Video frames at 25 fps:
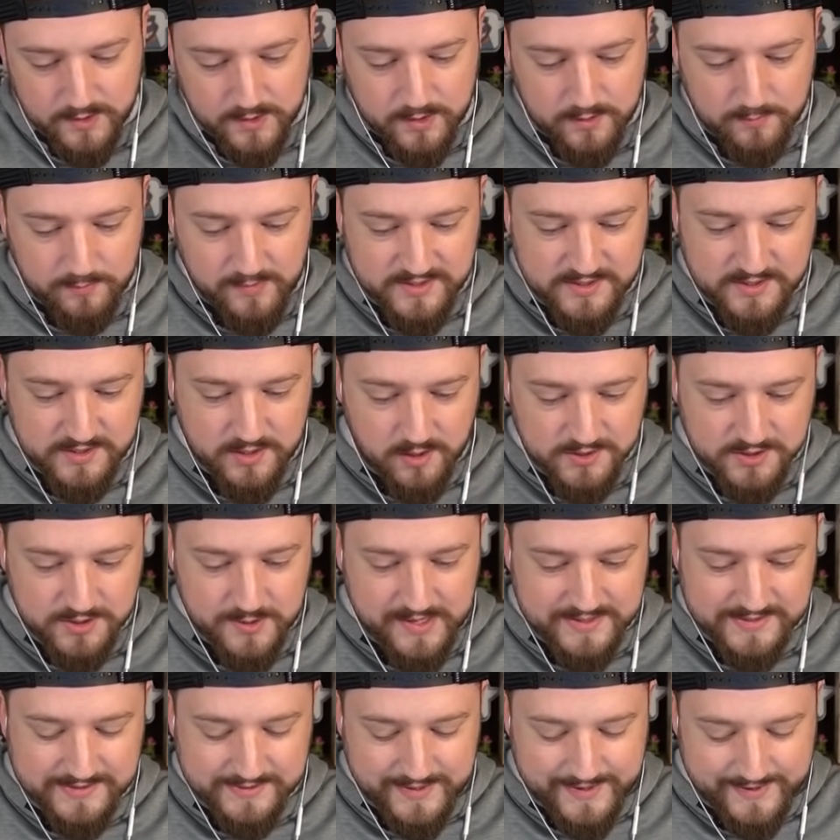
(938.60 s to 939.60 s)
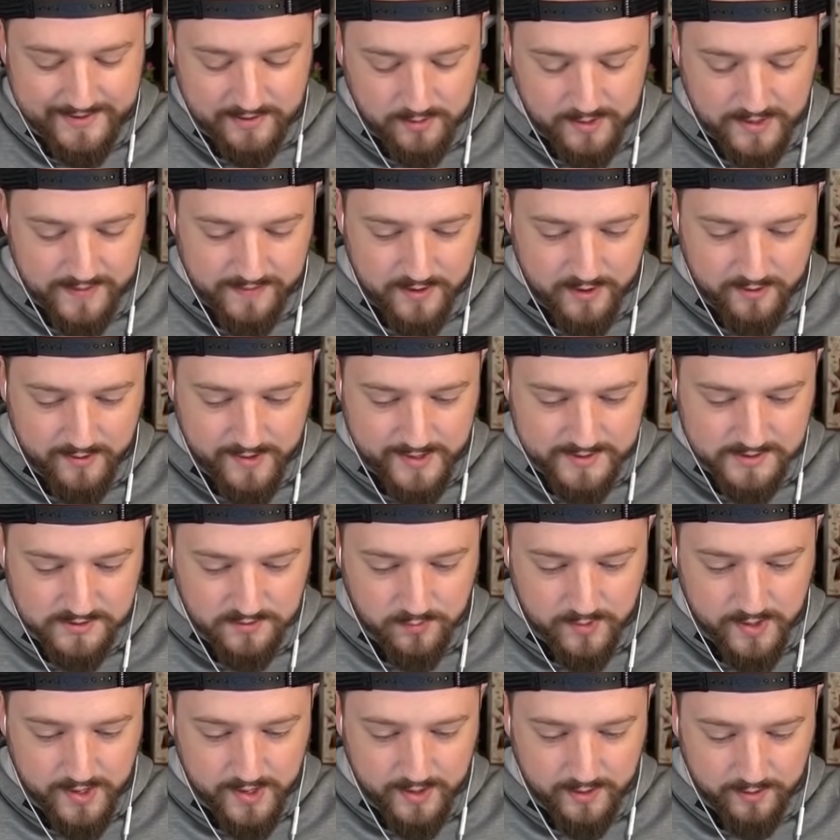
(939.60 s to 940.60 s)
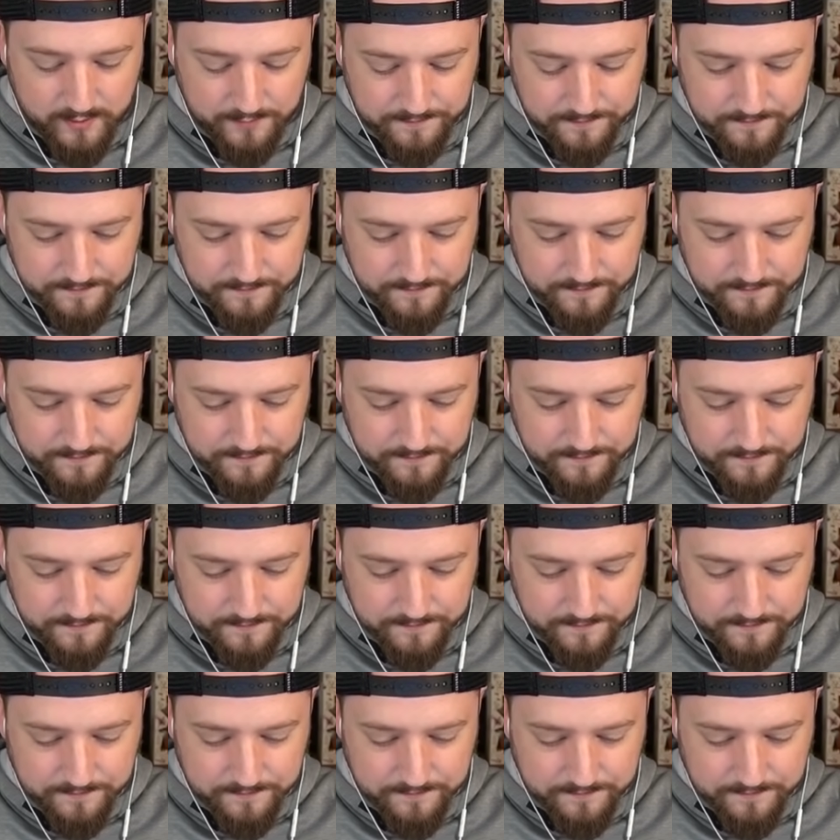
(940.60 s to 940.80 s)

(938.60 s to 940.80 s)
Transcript: Means it also has NATO in there as well.